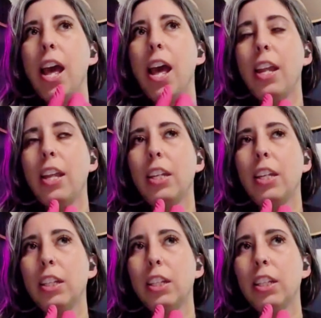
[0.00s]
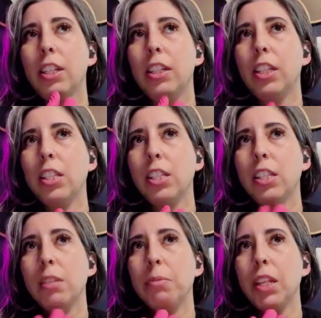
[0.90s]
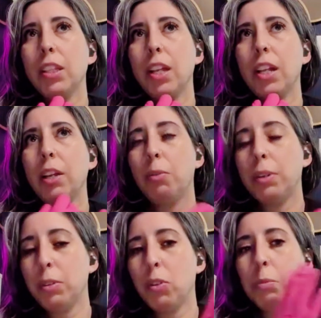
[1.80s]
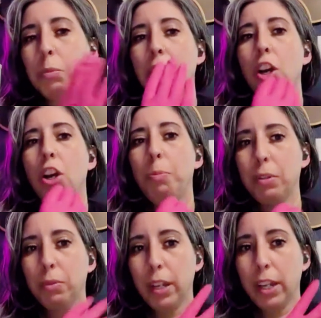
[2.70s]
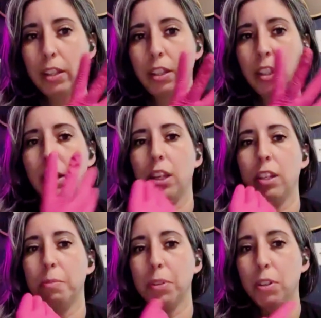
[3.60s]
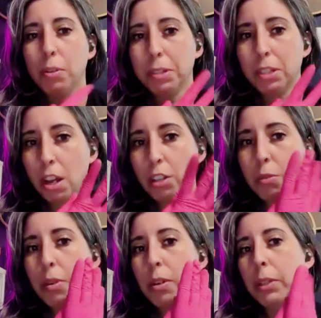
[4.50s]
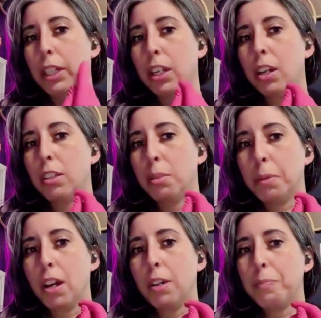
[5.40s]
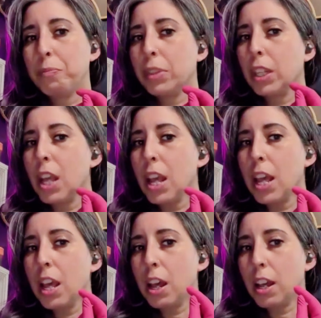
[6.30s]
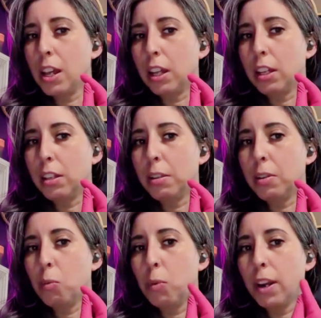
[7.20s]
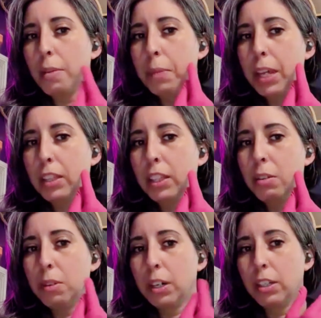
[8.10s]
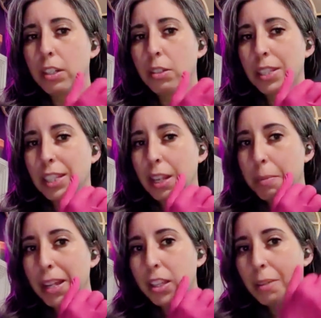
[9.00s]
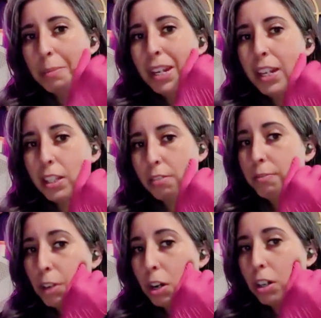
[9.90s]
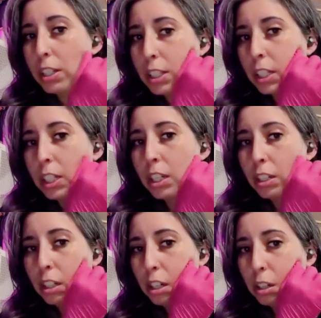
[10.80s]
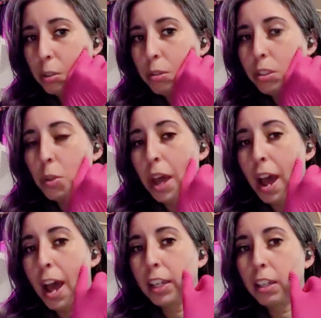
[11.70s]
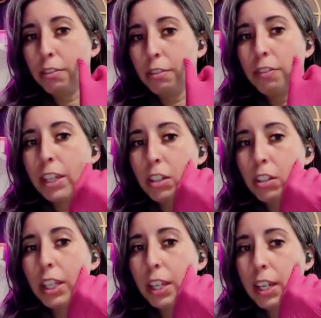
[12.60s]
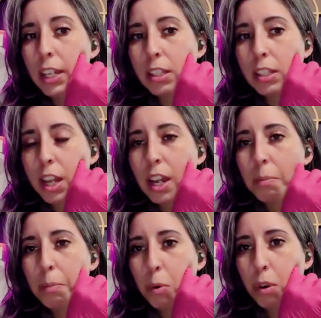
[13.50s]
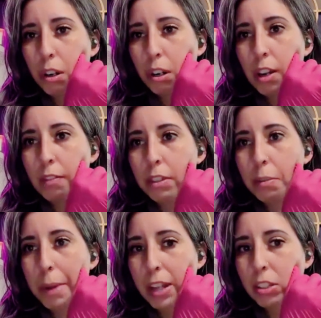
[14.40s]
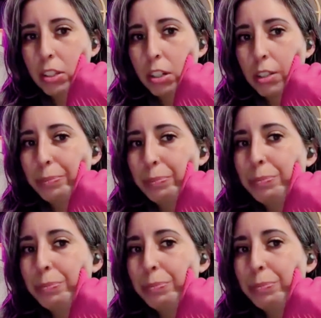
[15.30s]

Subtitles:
And this is something that like we would normally open with in a buccal massage when we're working on the bottom. Uh, what I mainly want to do is get my thumb in as far as it can go so that I can feel the inside border of the masseter.